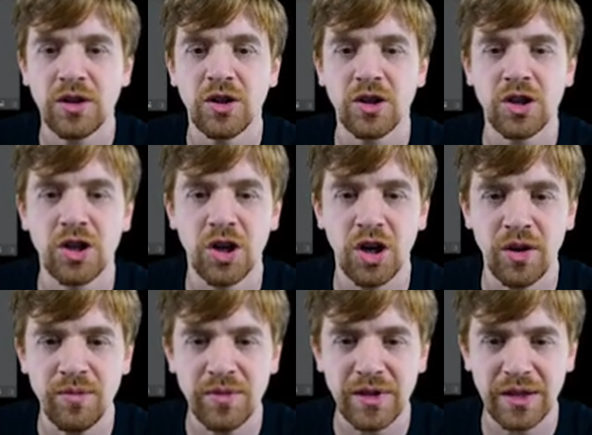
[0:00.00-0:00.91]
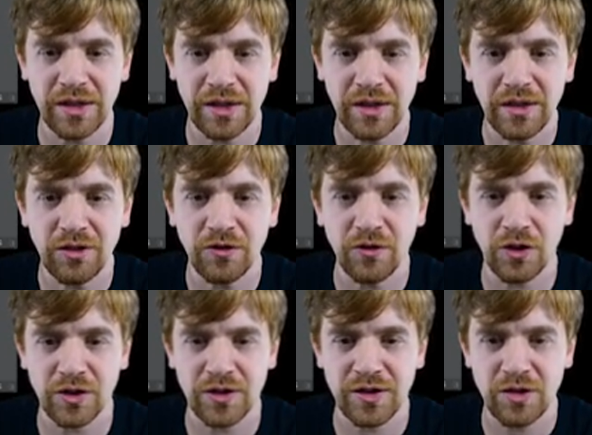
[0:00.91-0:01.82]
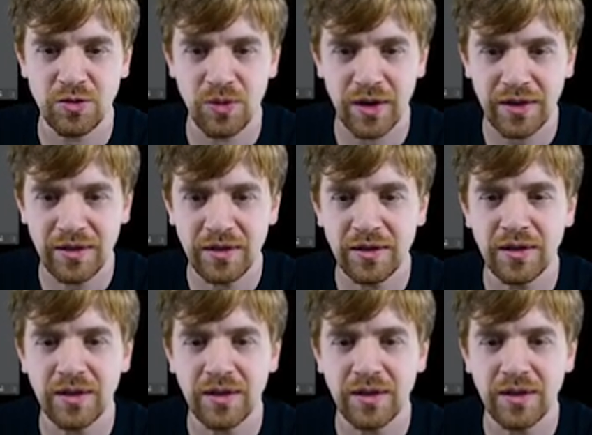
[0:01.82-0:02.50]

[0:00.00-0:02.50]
a column here for this one